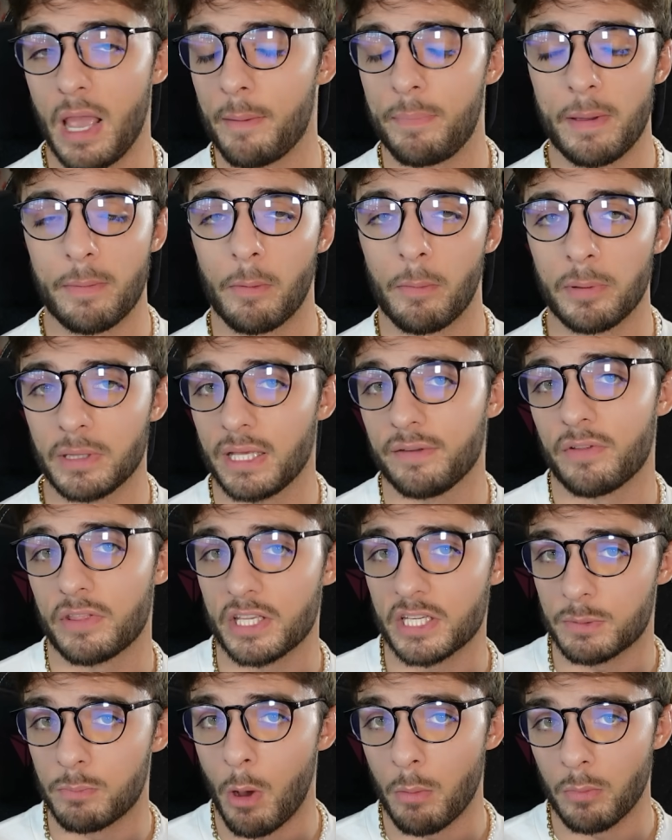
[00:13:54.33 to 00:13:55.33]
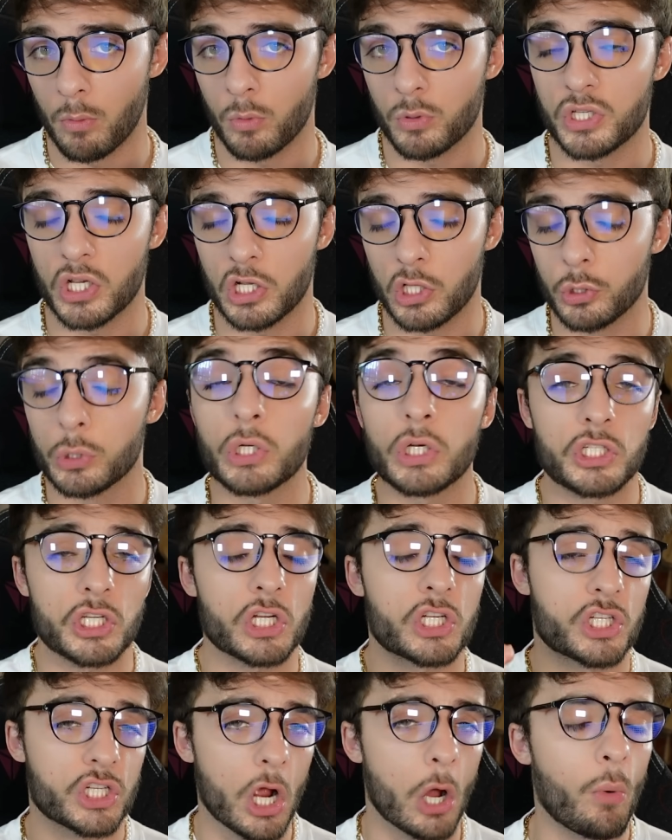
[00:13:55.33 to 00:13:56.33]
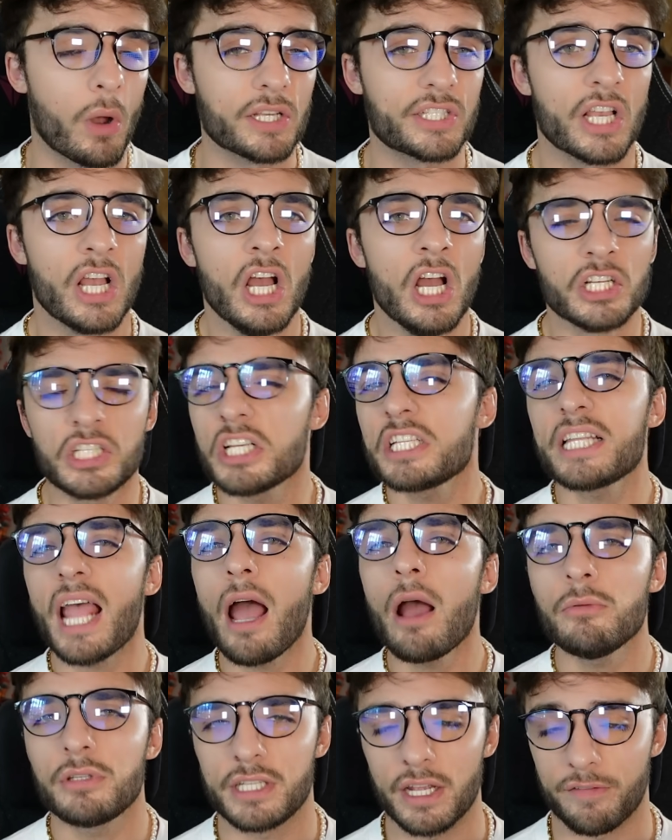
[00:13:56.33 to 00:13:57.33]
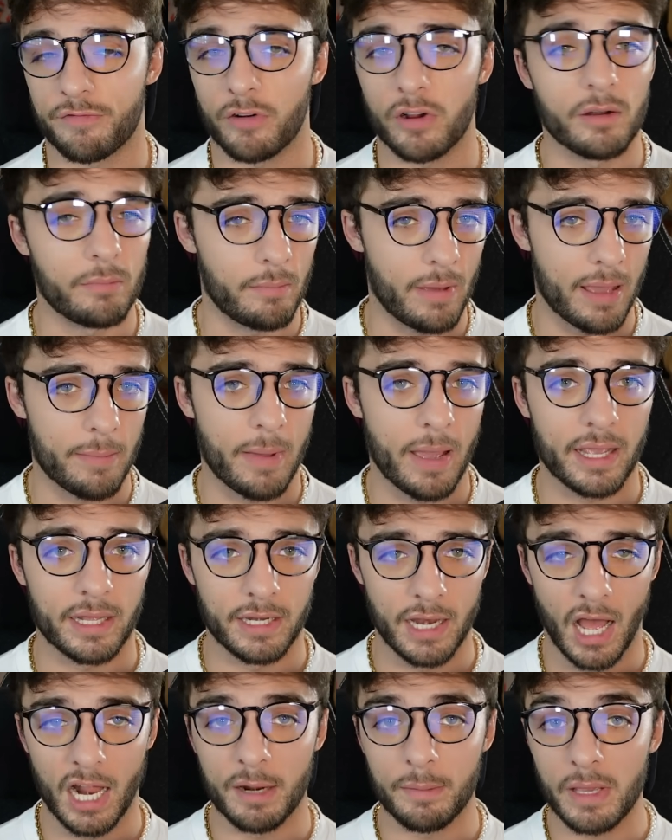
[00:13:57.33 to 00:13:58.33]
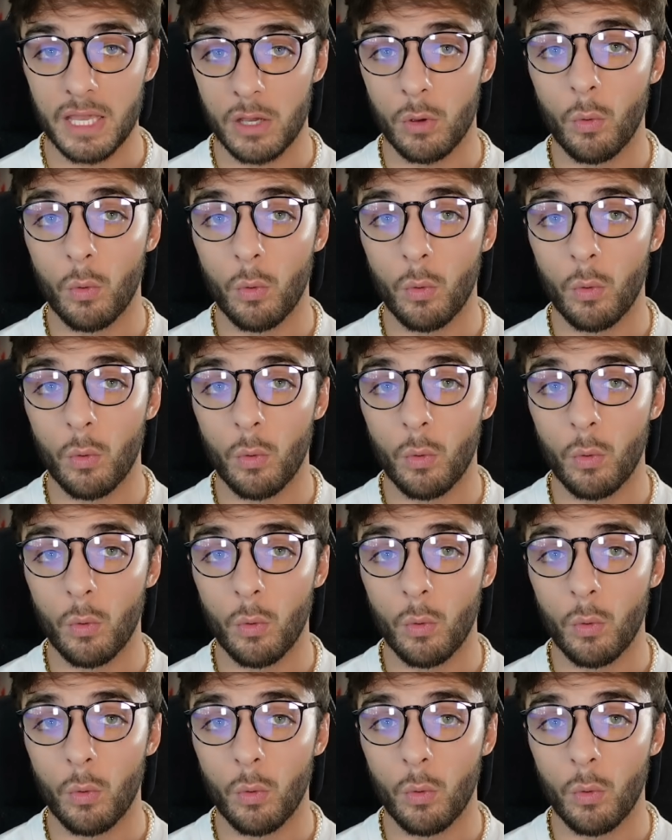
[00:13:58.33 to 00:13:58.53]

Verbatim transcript: and people believe that this moment was included to show us just how different Mei and Nanami,